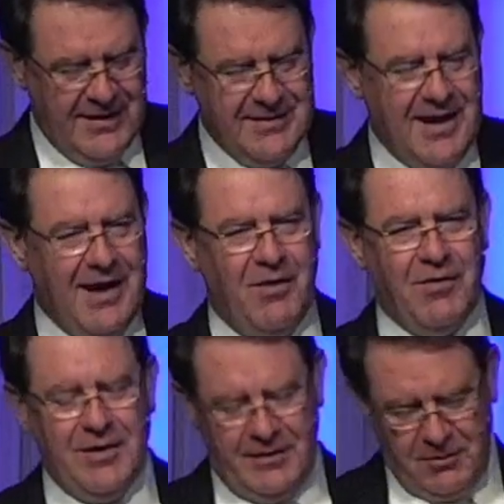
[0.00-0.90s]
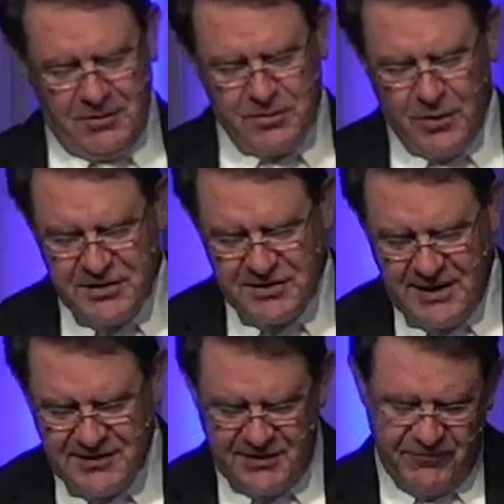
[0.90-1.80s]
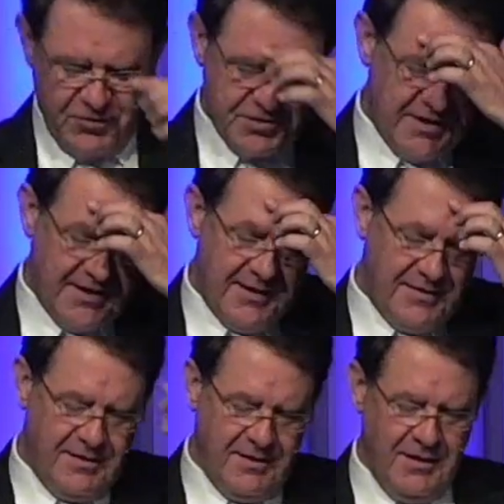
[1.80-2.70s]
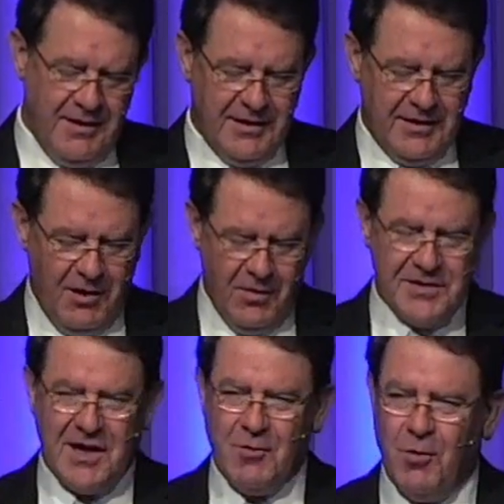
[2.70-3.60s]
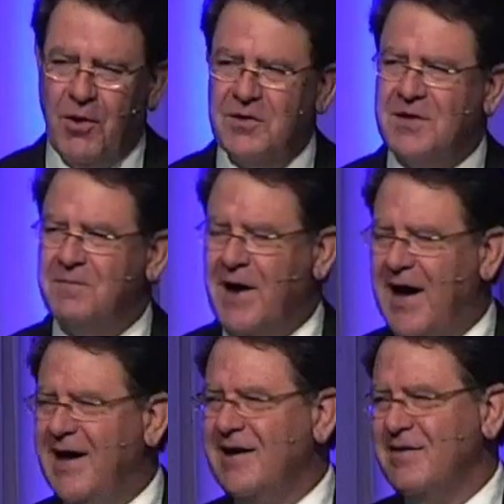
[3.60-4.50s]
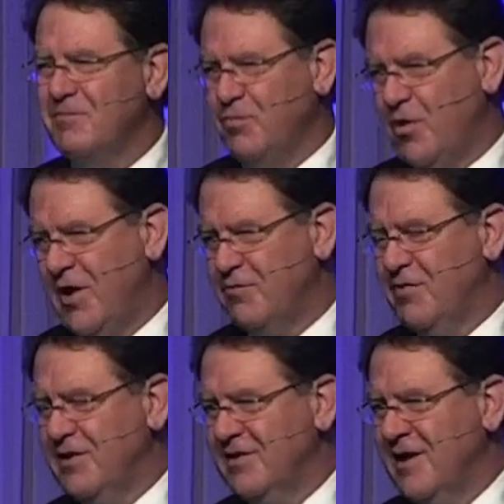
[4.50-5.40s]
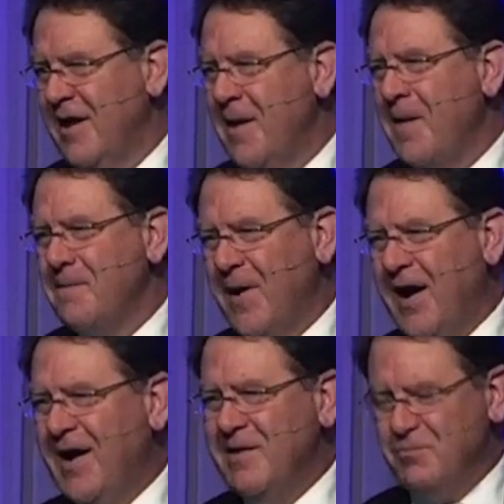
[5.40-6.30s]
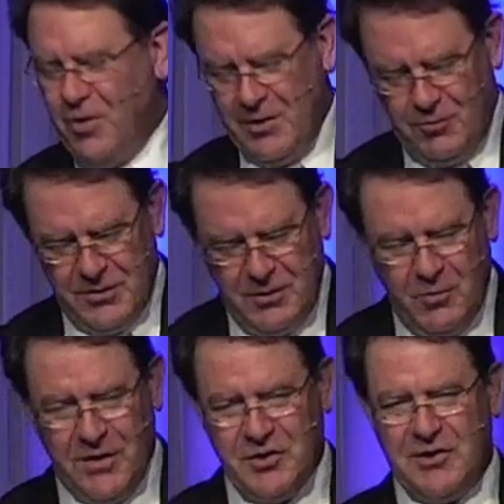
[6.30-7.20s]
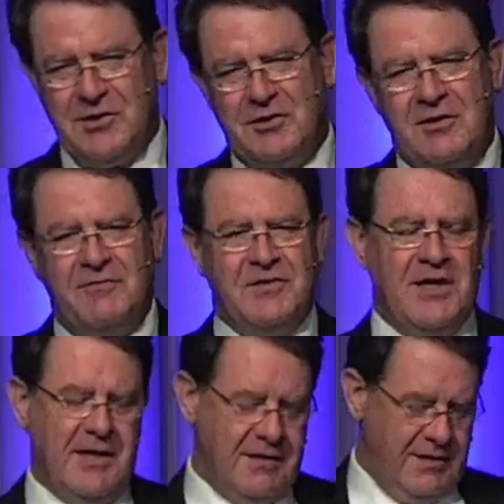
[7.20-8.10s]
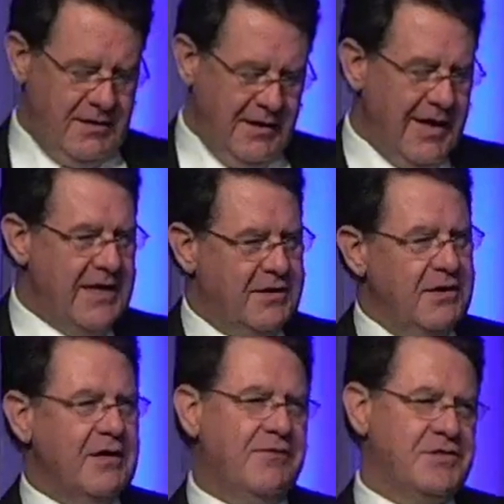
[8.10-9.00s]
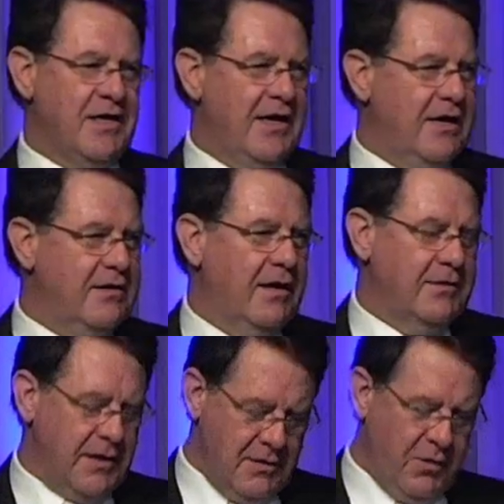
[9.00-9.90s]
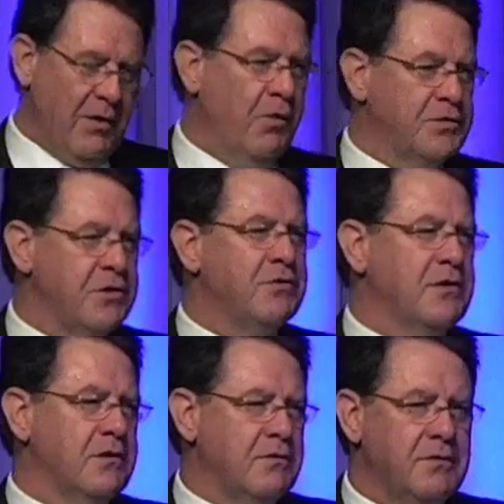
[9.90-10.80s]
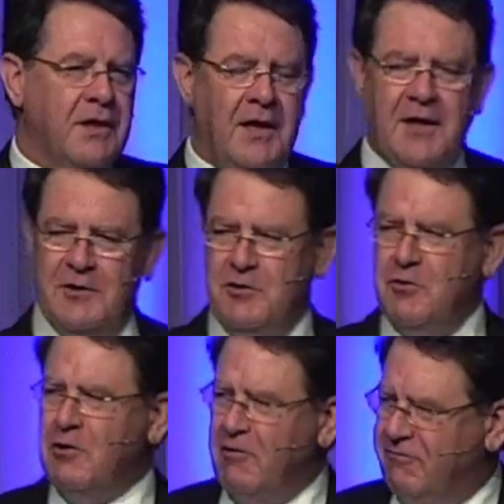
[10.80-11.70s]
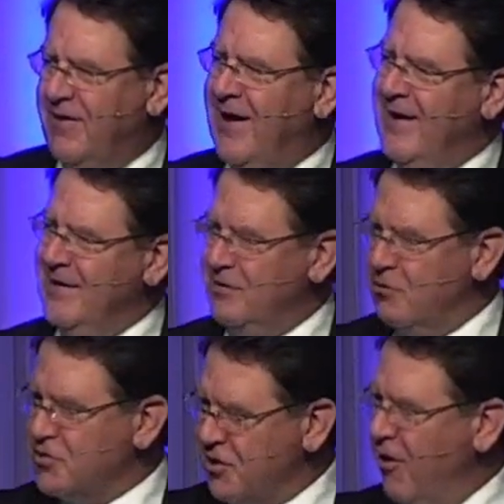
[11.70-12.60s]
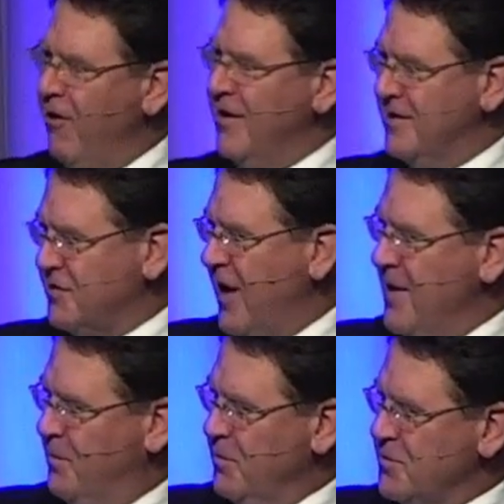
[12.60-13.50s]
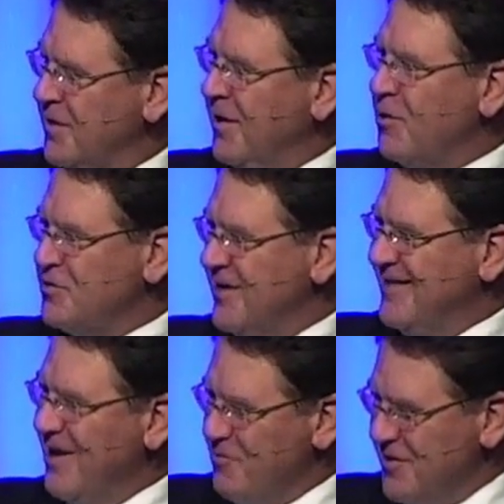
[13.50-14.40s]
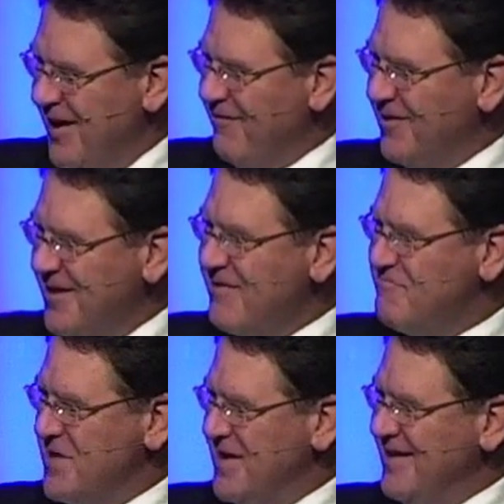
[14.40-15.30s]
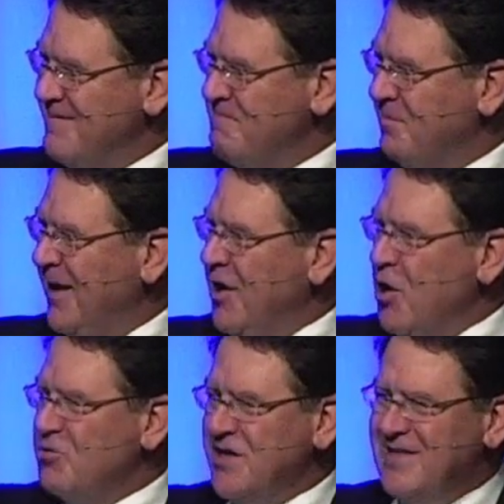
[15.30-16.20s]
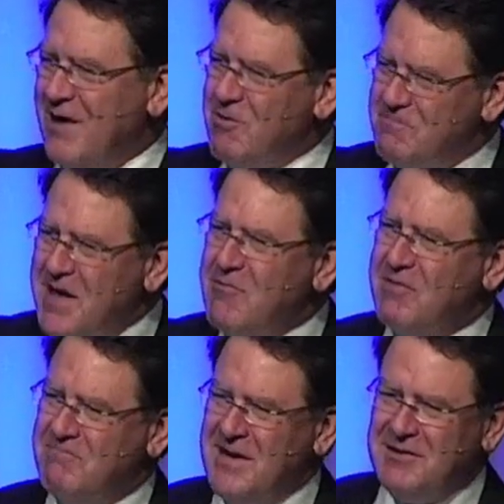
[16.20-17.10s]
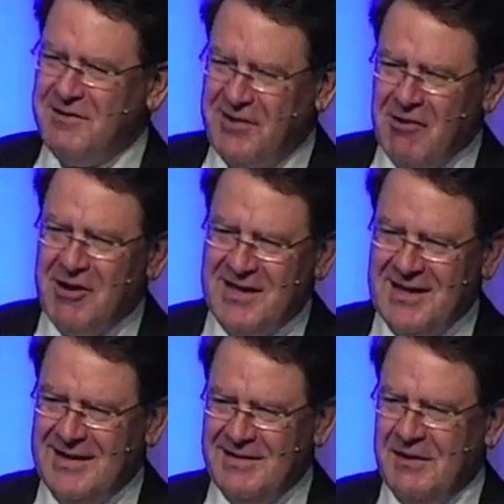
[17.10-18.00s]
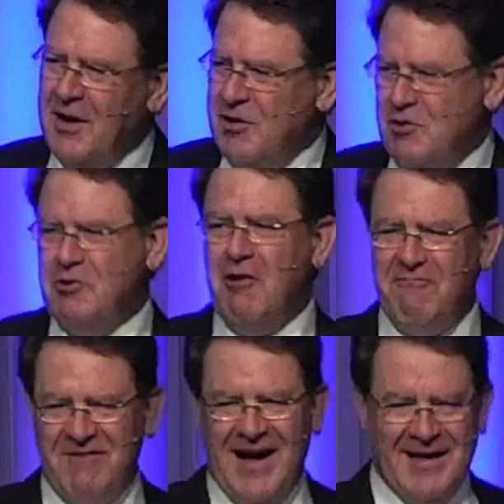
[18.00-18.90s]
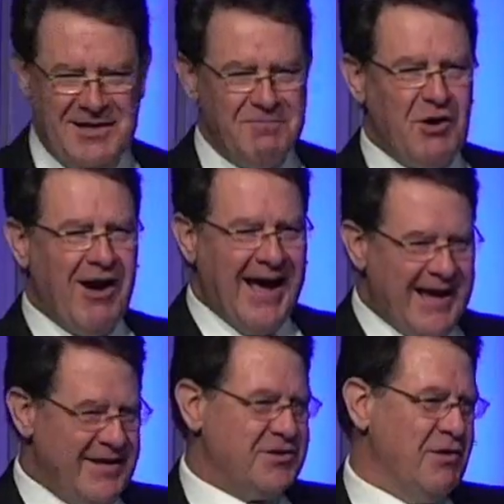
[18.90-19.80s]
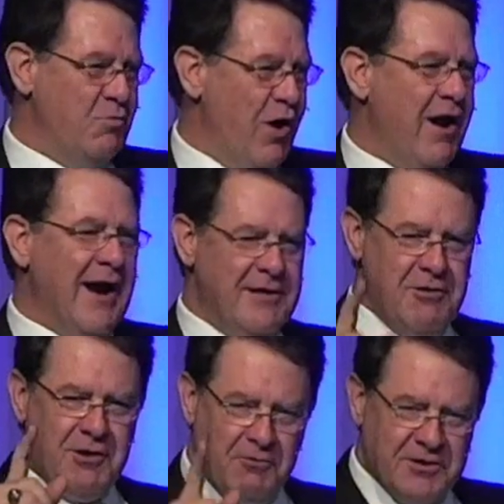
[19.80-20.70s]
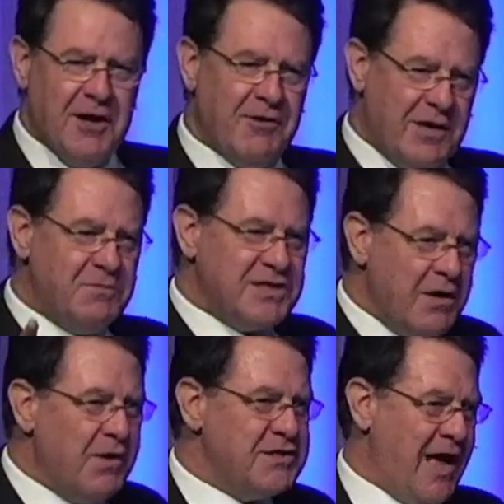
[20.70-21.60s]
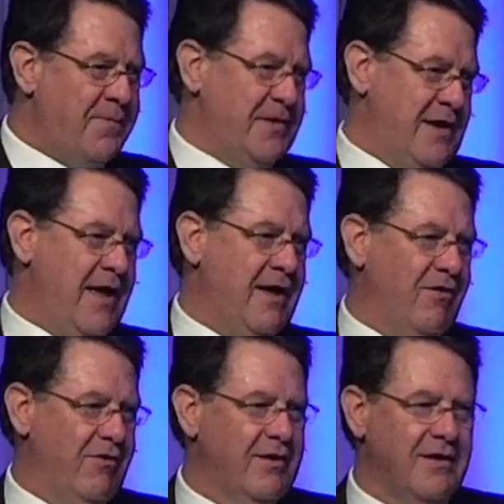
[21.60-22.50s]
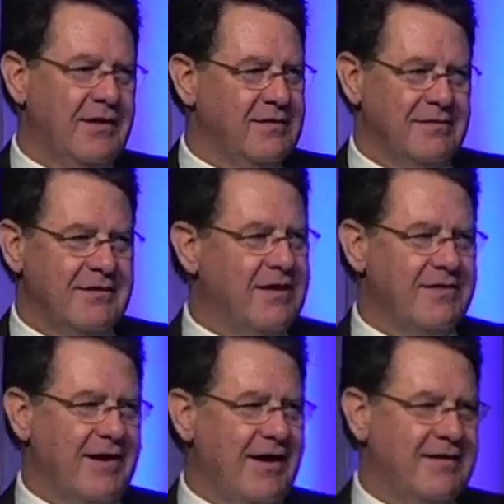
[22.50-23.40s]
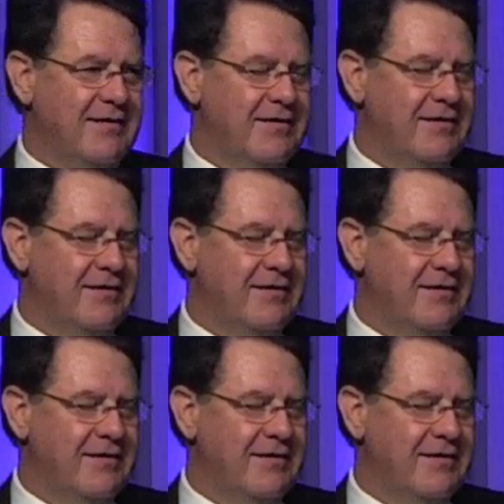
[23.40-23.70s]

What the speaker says: And now, notice what he says in verse 10. Go and take word to my brethren. My brethren. You know what Jesus could have said? He could have said, I'll tell you what I want you to do. You go find those sorry disciples who said they would never leave me, who said they would be with me to the very end. You go find them. They're hiding somewhere. And you go tell them, see what's happened now. None of that.